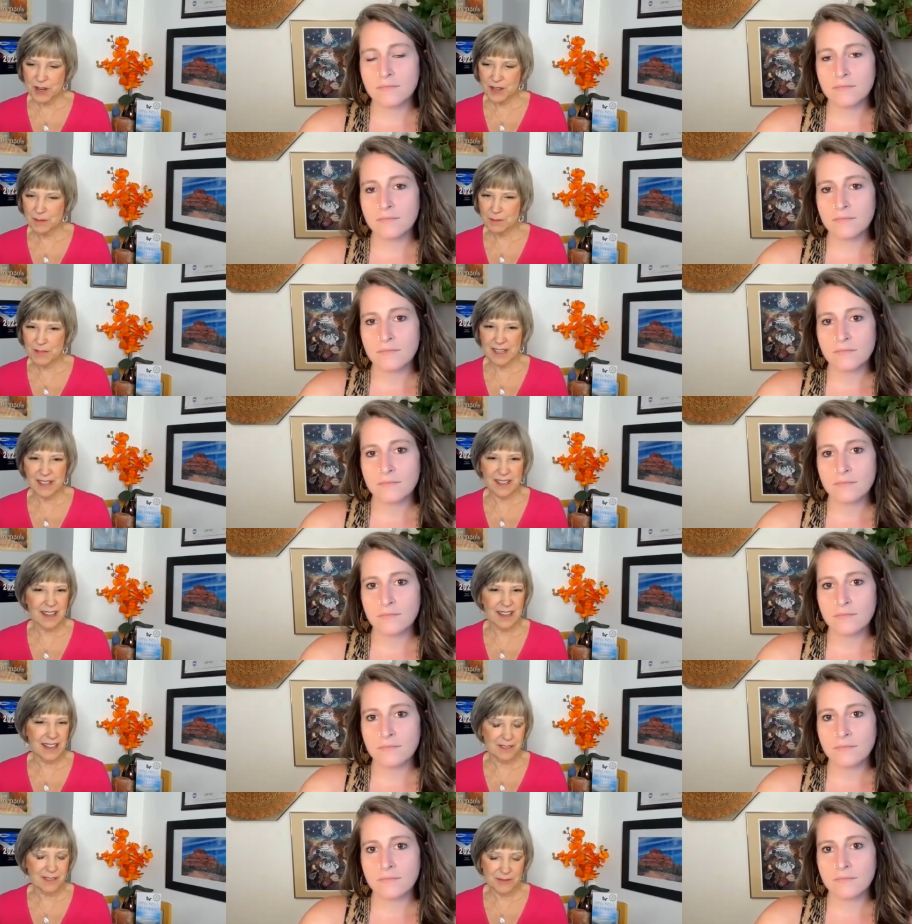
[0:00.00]
Speaker 1: part of my
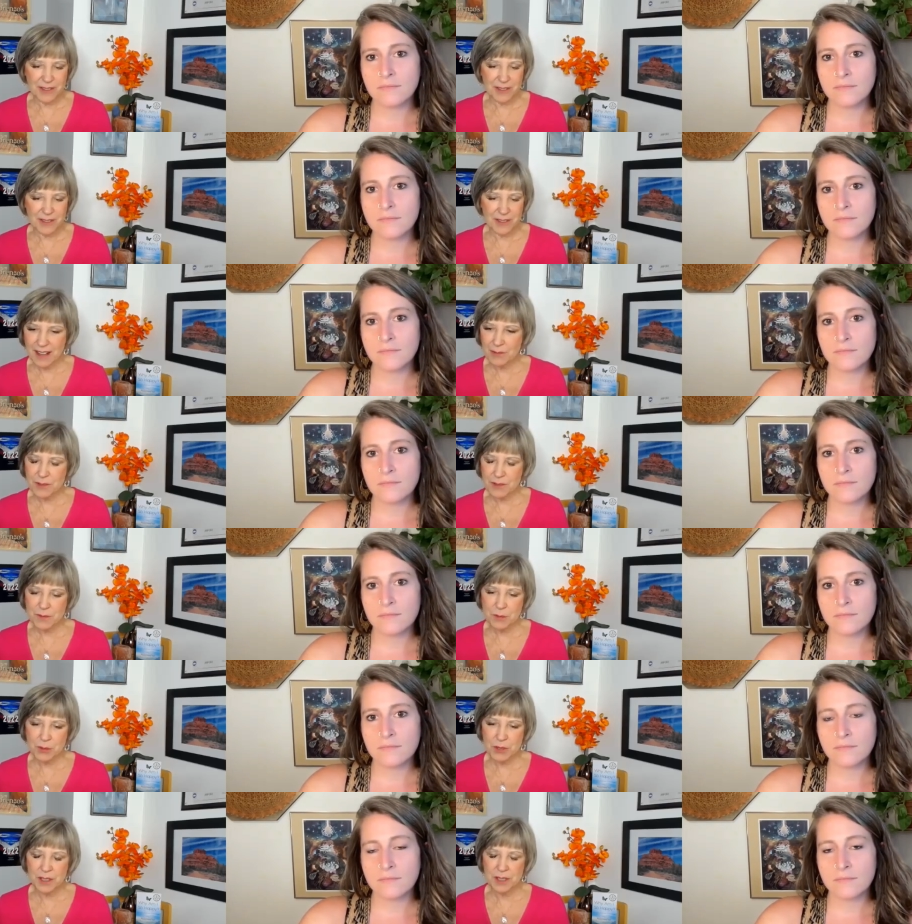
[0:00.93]
life. I, I was
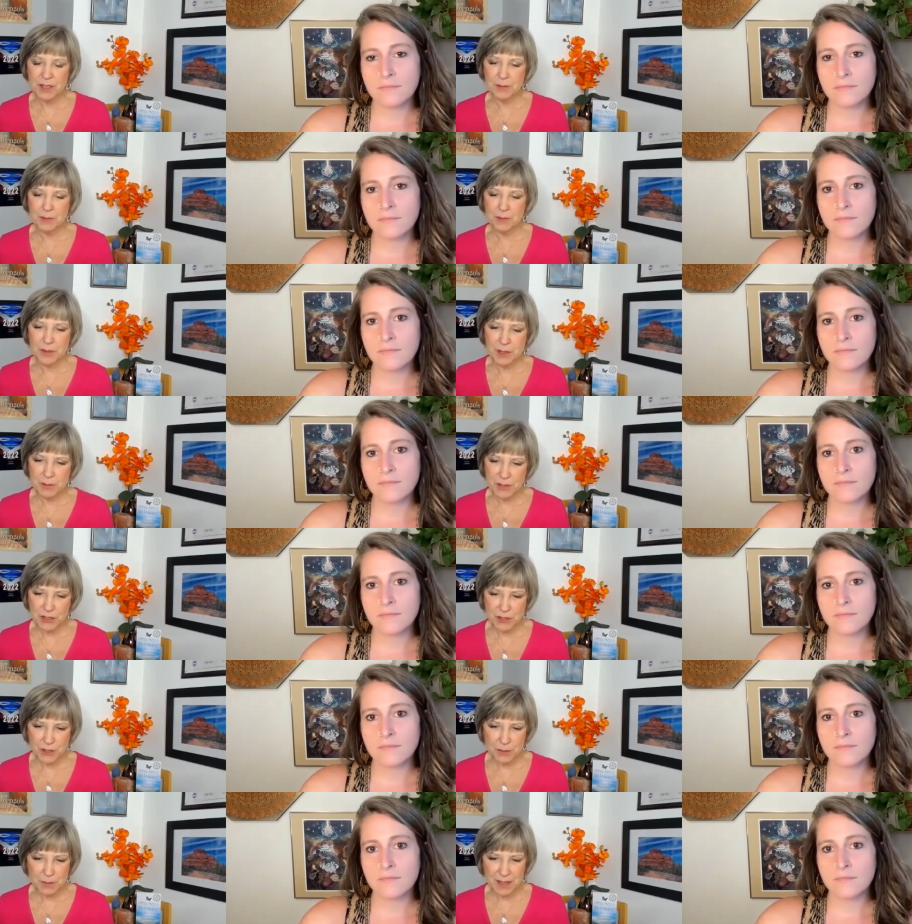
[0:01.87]
born a
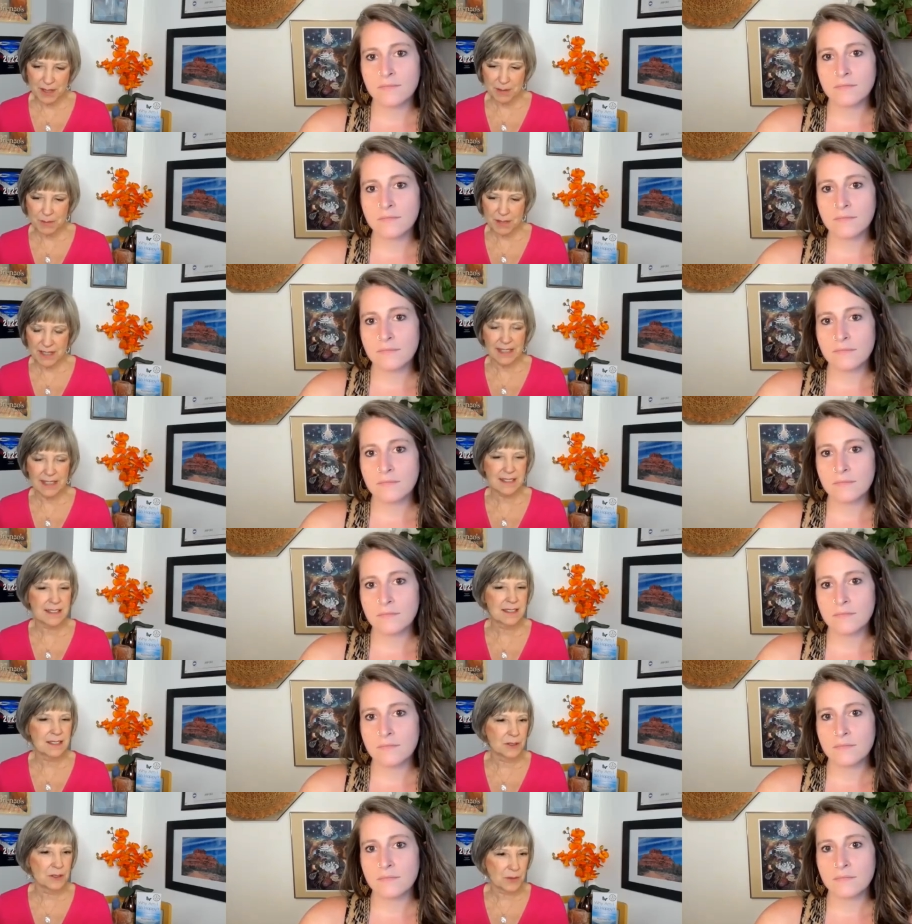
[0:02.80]
premature baby, less
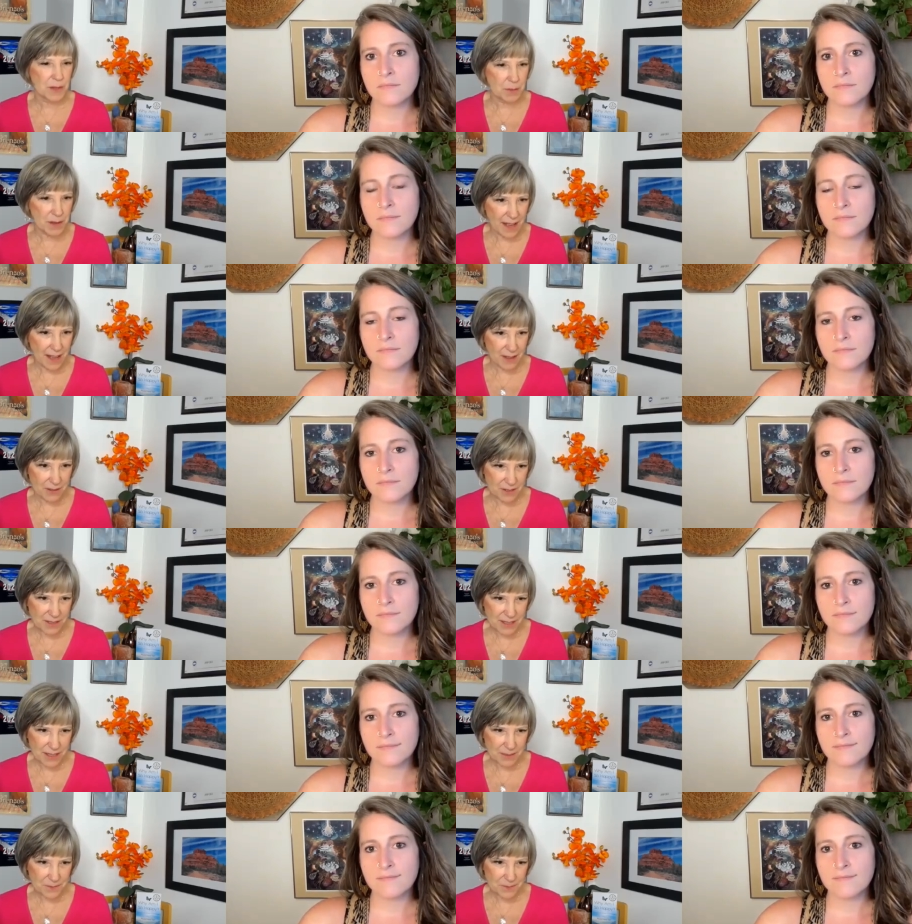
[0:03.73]
than three pounds.